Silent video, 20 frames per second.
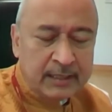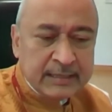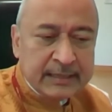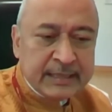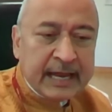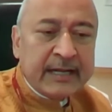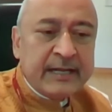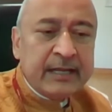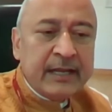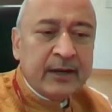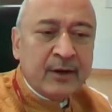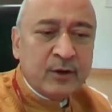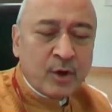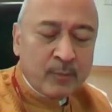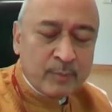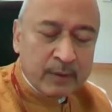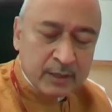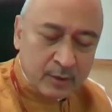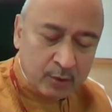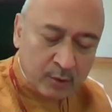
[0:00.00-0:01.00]
that
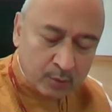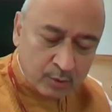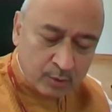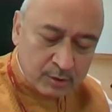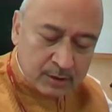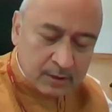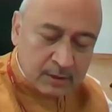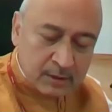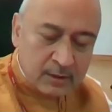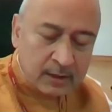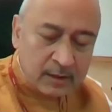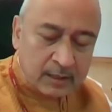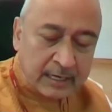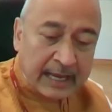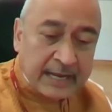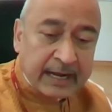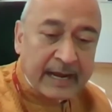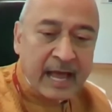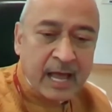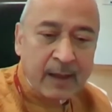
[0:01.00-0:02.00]
economic growth
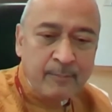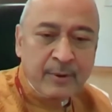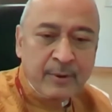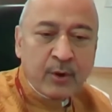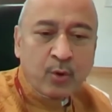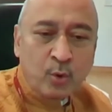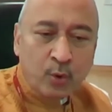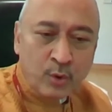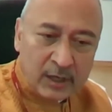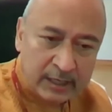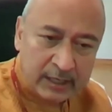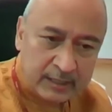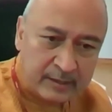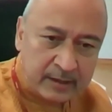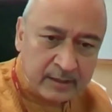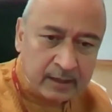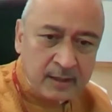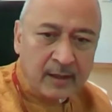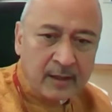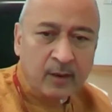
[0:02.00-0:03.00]
can happen
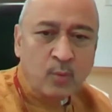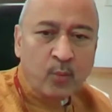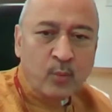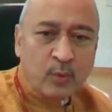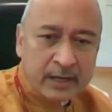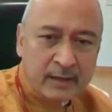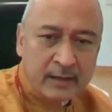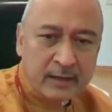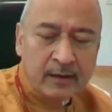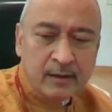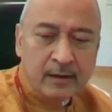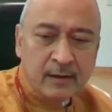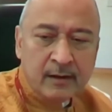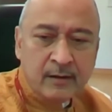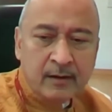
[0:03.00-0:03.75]
only when